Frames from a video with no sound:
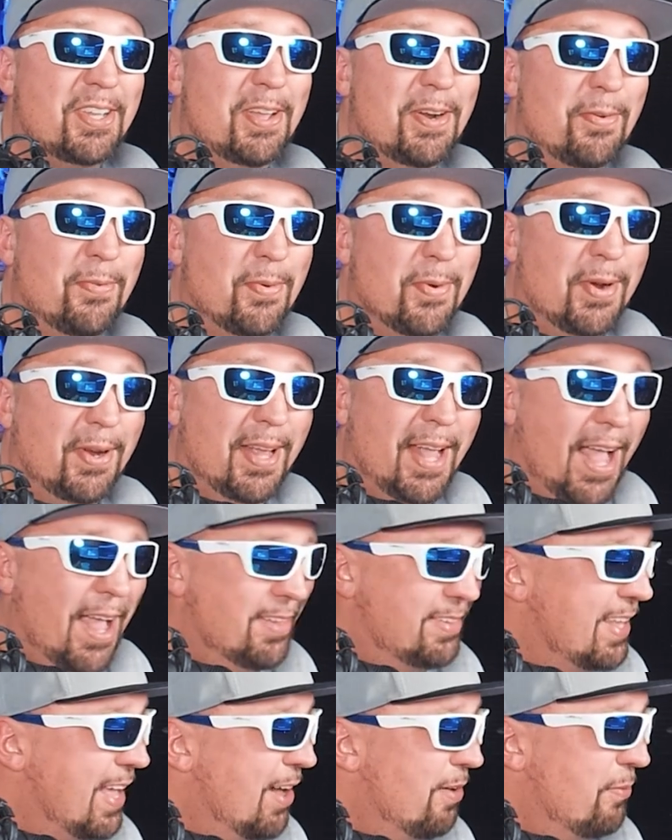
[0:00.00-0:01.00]
going to work
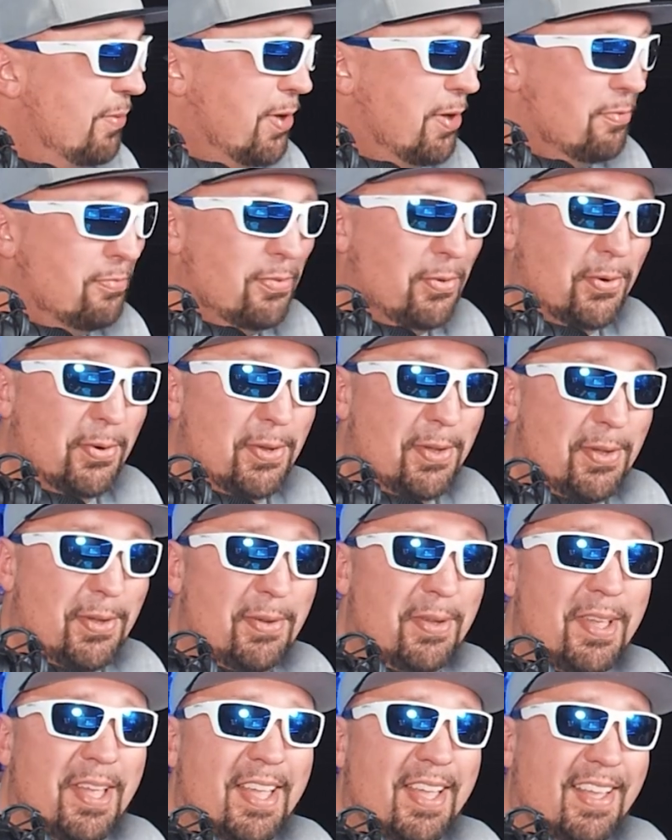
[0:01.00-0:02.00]
out that well for you.
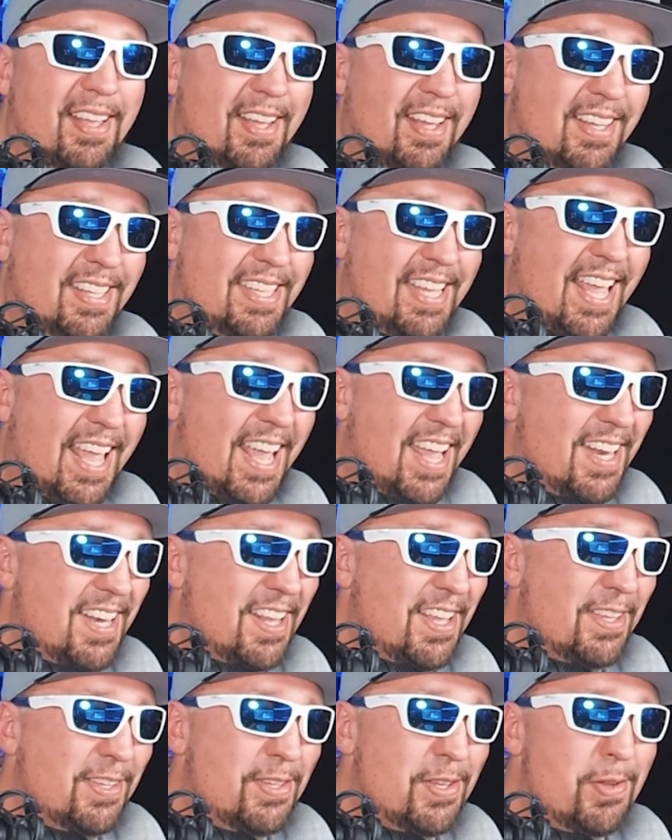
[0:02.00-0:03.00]
Again,
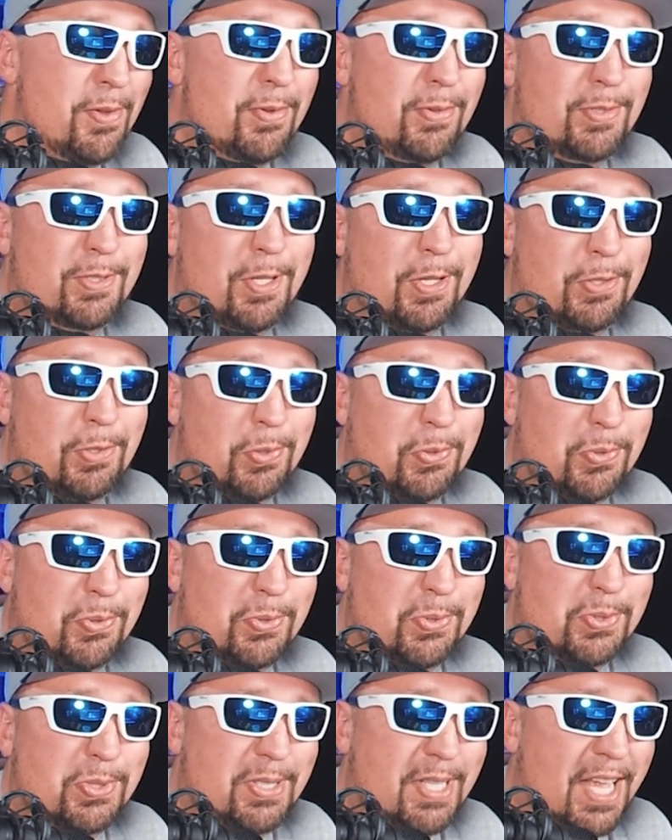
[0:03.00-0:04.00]
use the
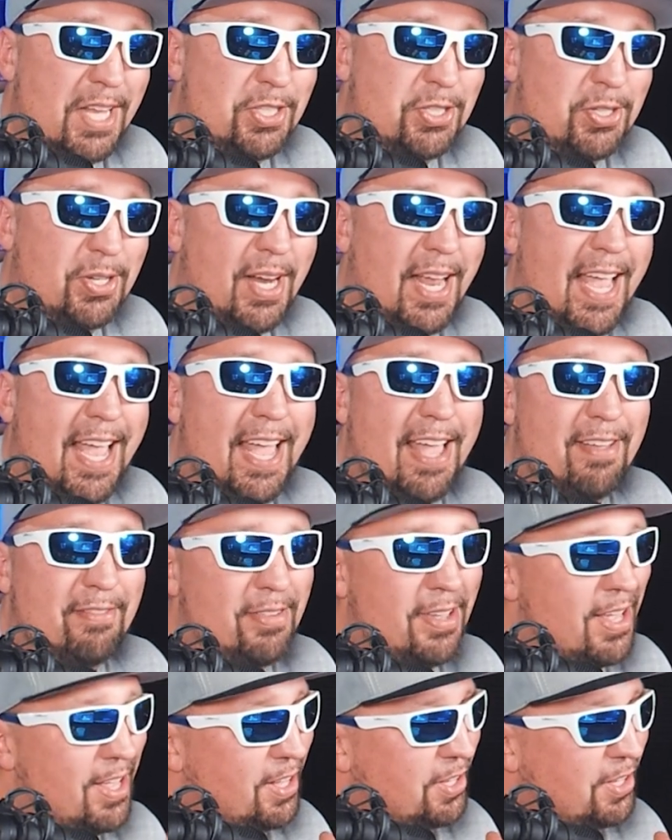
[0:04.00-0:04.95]
tools that you have.